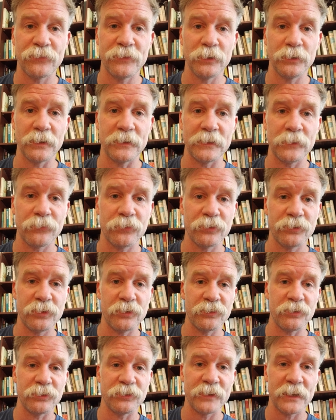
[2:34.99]
feel the
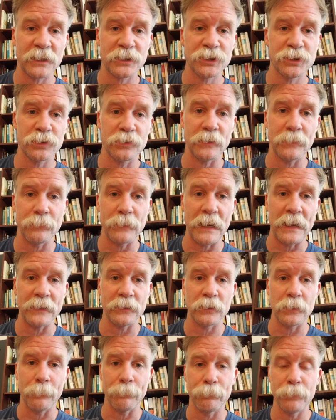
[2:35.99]
differences in texture
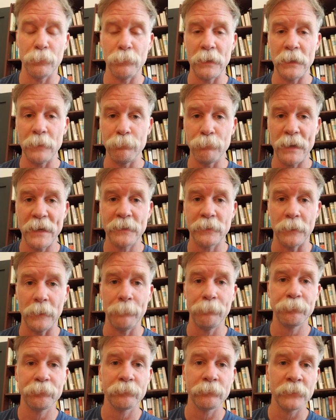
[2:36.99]
and
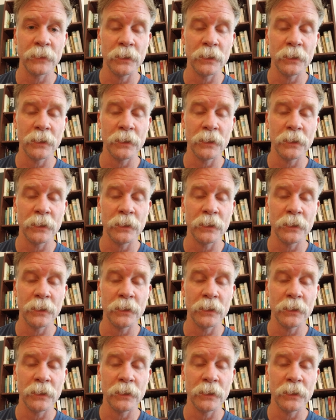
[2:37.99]
makeup